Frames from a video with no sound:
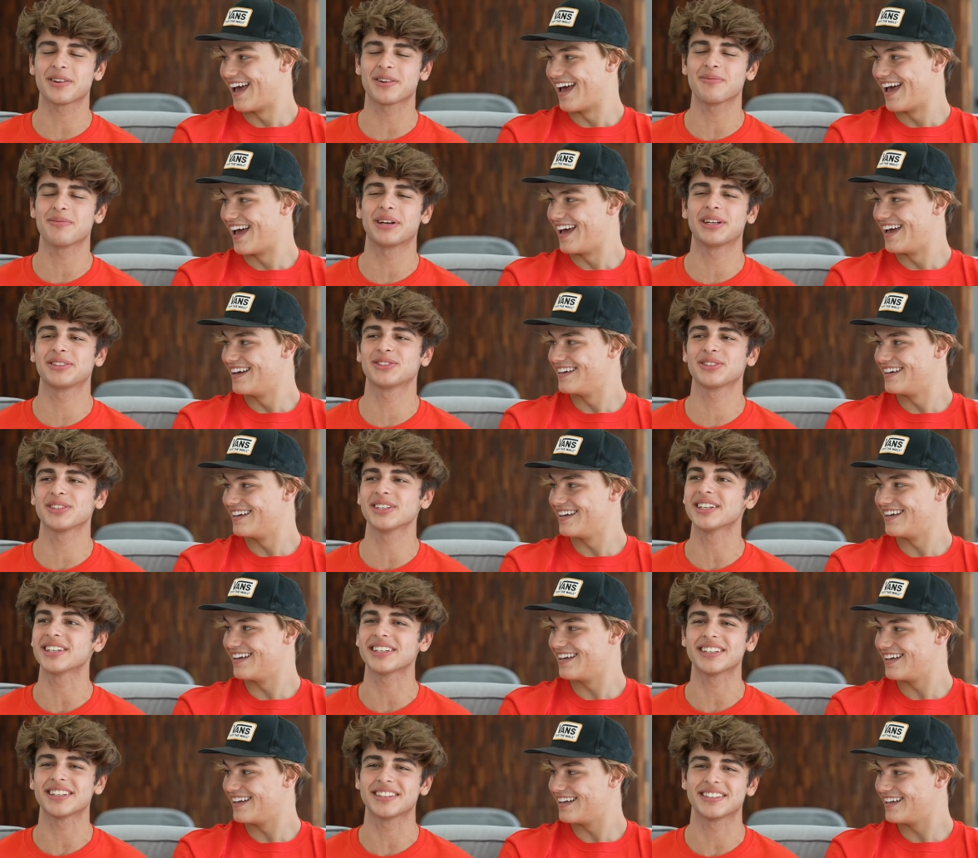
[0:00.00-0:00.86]
Speaker 1: our manager,
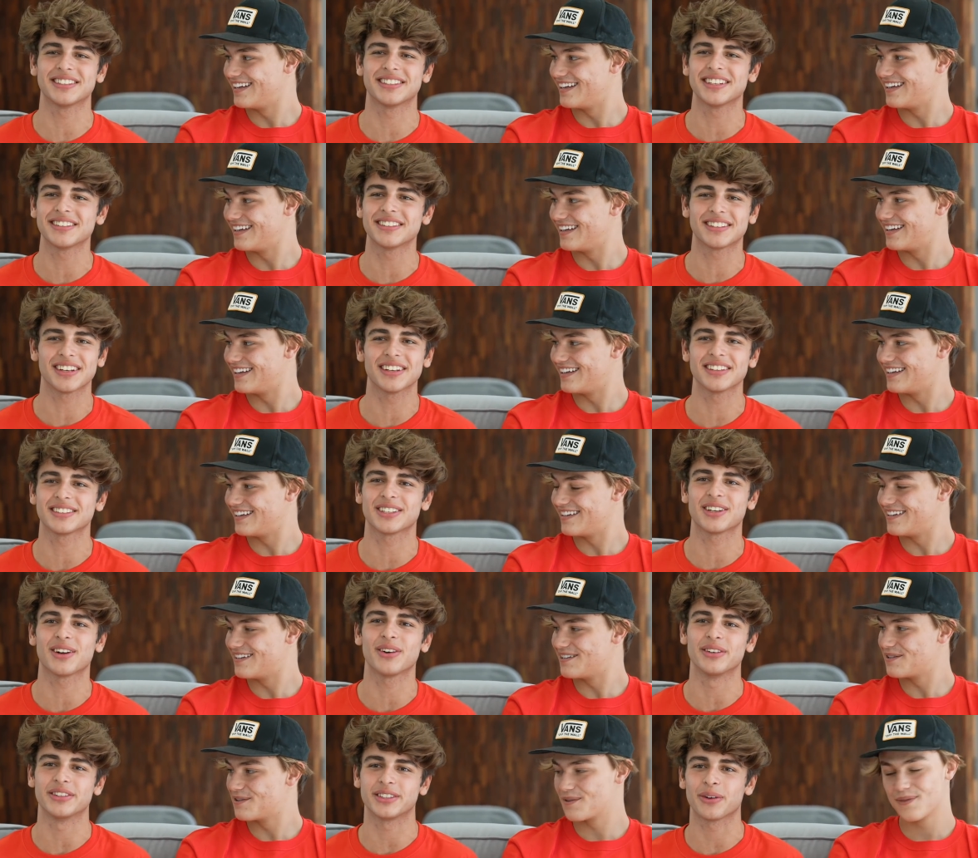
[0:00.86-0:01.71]
like, he didn't tell us
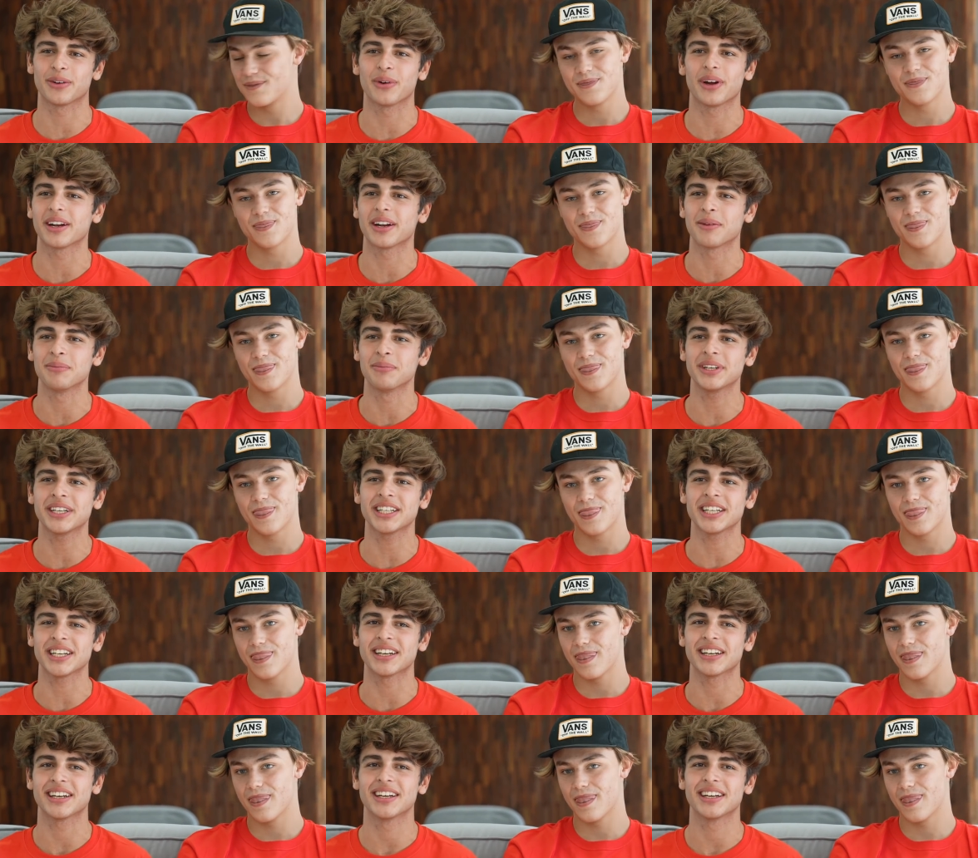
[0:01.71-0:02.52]
at all. He said we had a meeting.